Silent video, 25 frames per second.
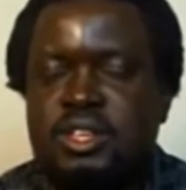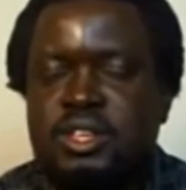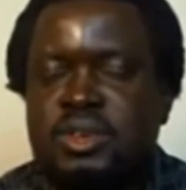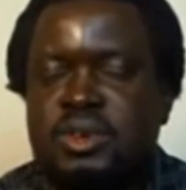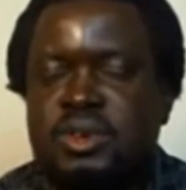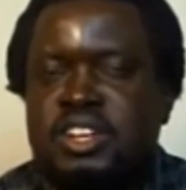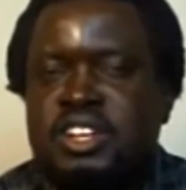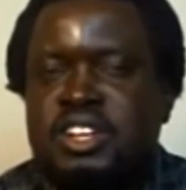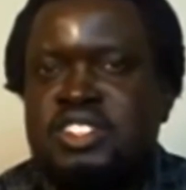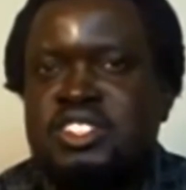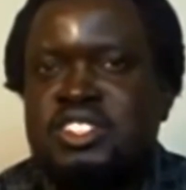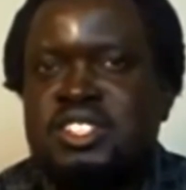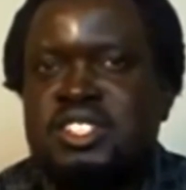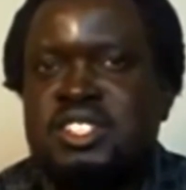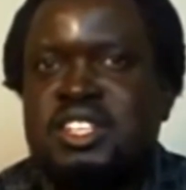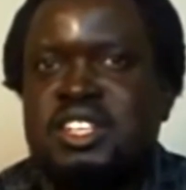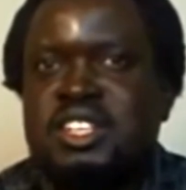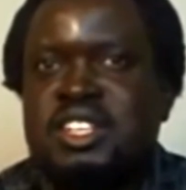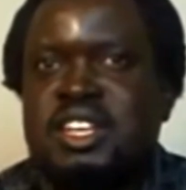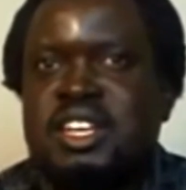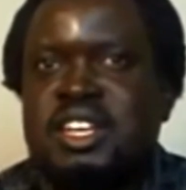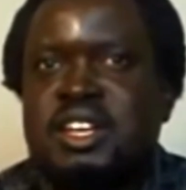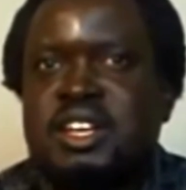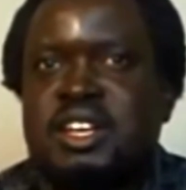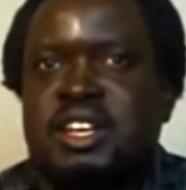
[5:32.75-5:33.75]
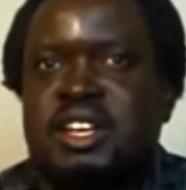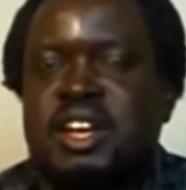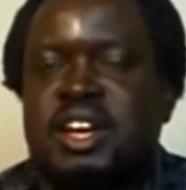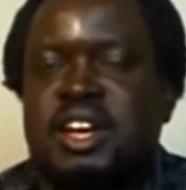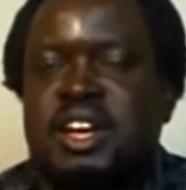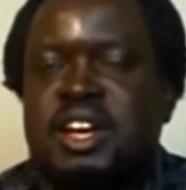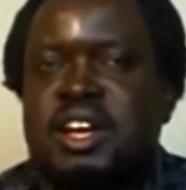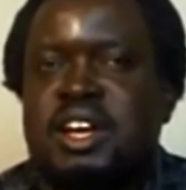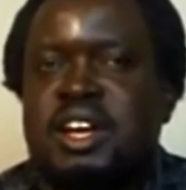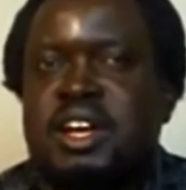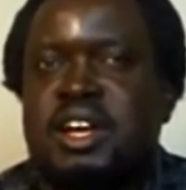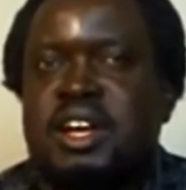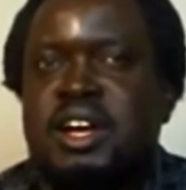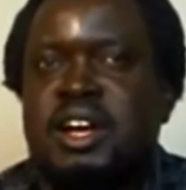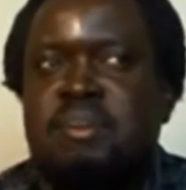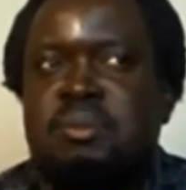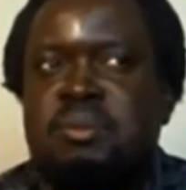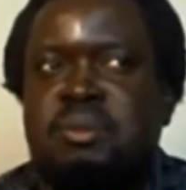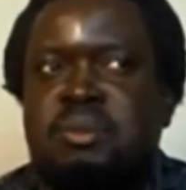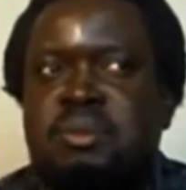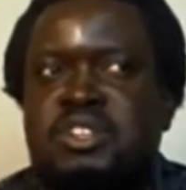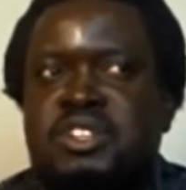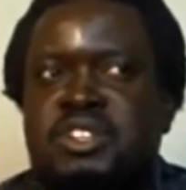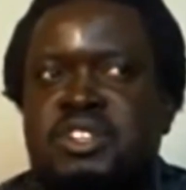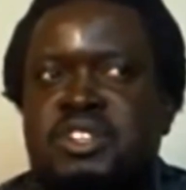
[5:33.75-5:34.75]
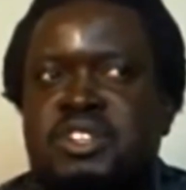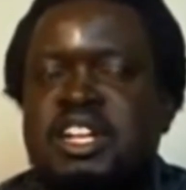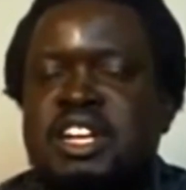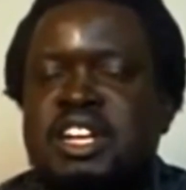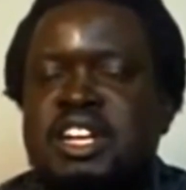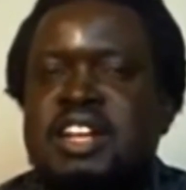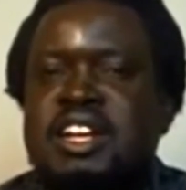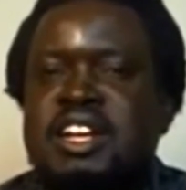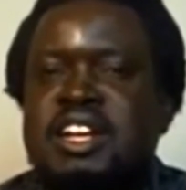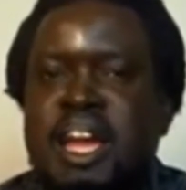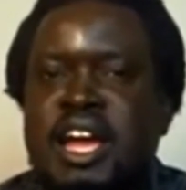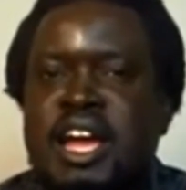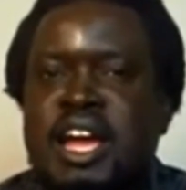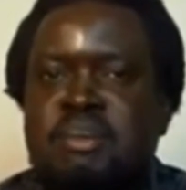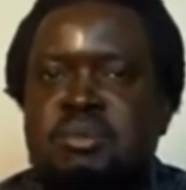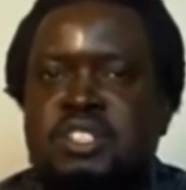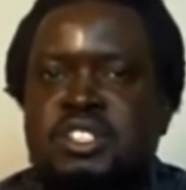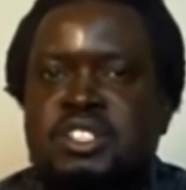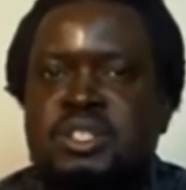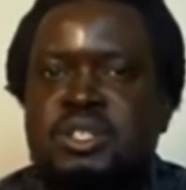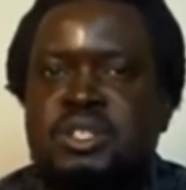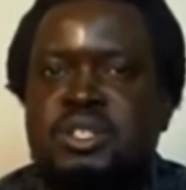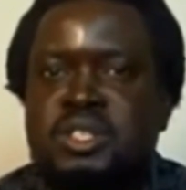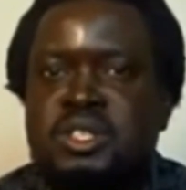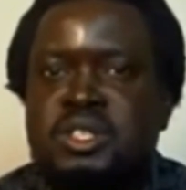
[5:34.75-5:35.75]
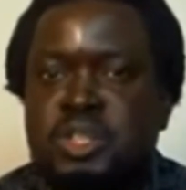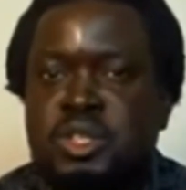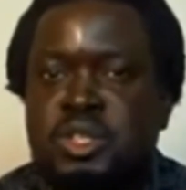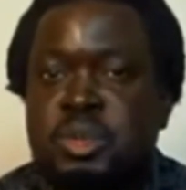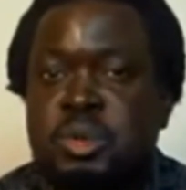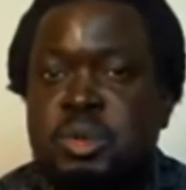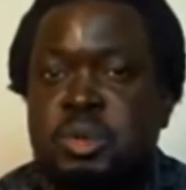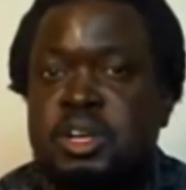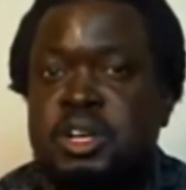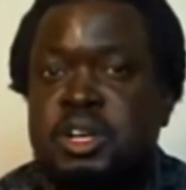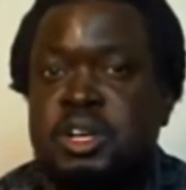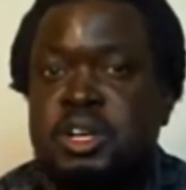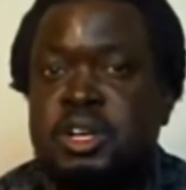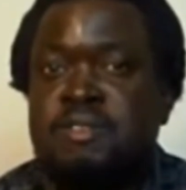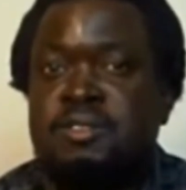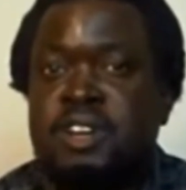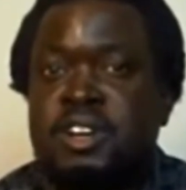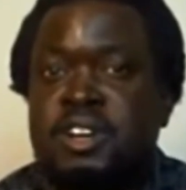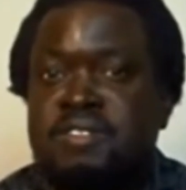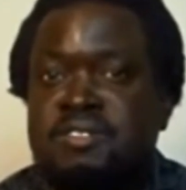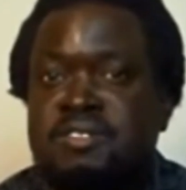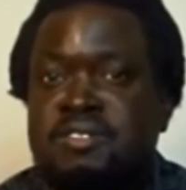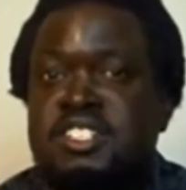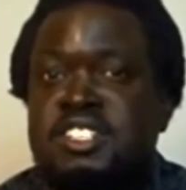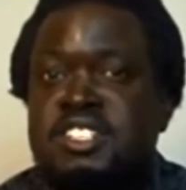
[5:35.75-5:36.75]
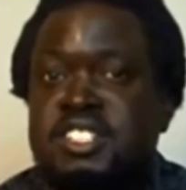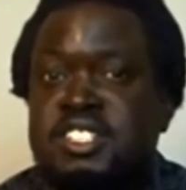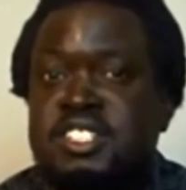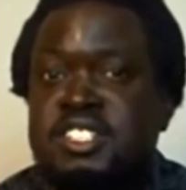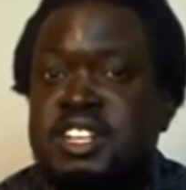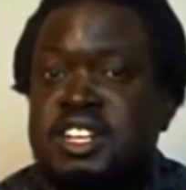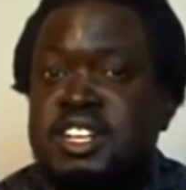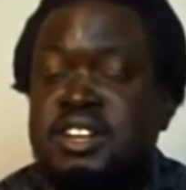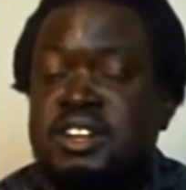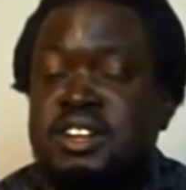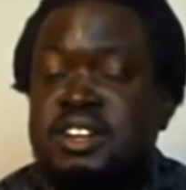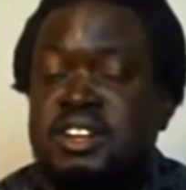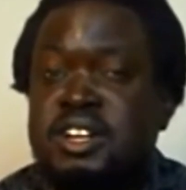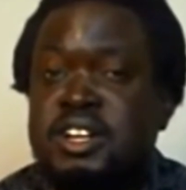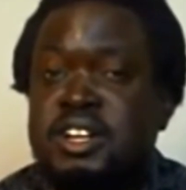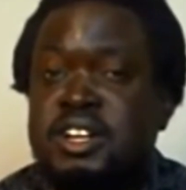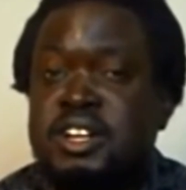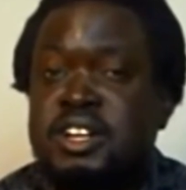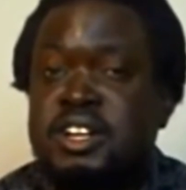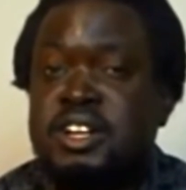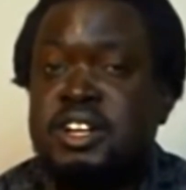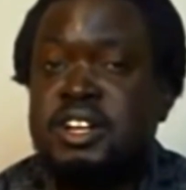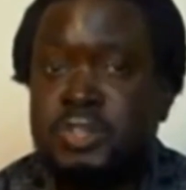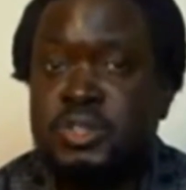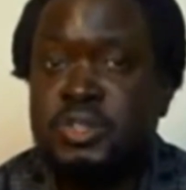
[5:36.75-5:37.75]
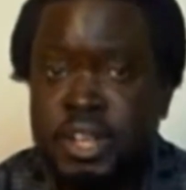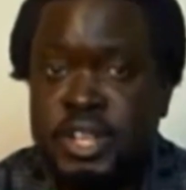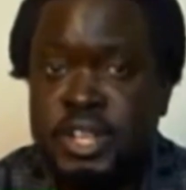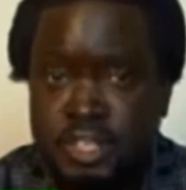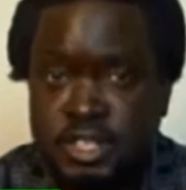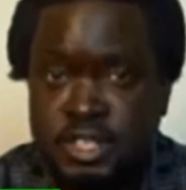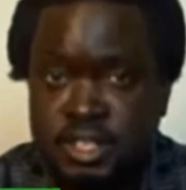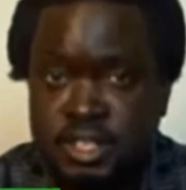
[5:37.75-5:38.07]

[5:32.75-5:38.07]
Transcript: You cannot just say, I'm declaring amnesty when these people have grievances that are not addressed.